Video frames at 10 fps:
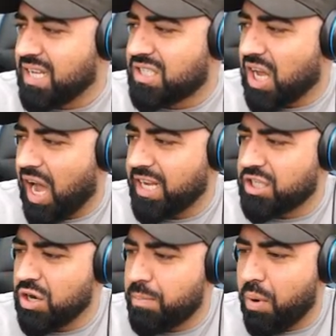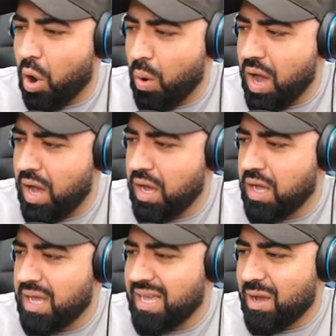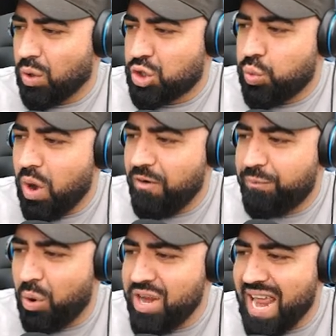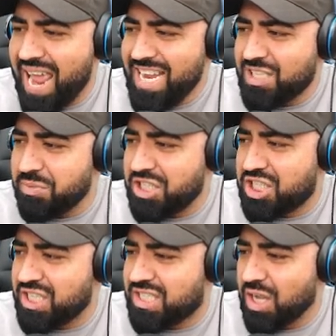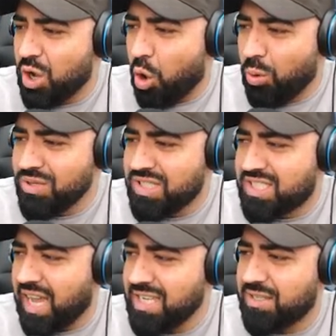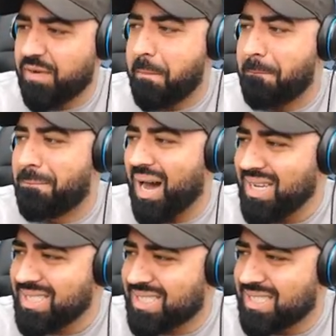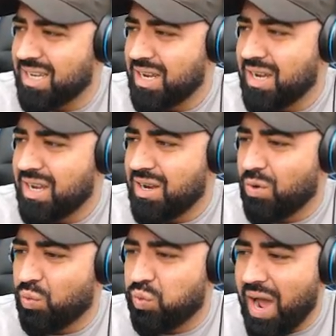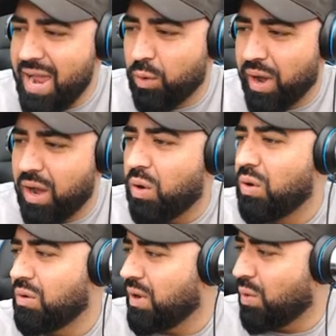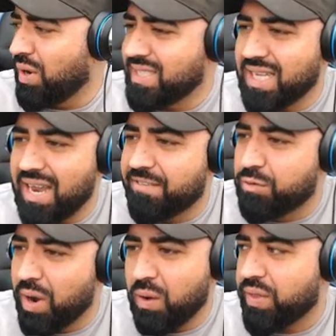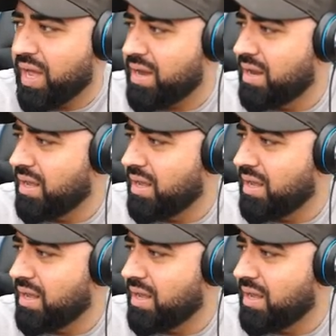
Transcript: Titanoboa? 12.8 meters? Almost the size of a bus? Right whale. Well, where's the left whale then?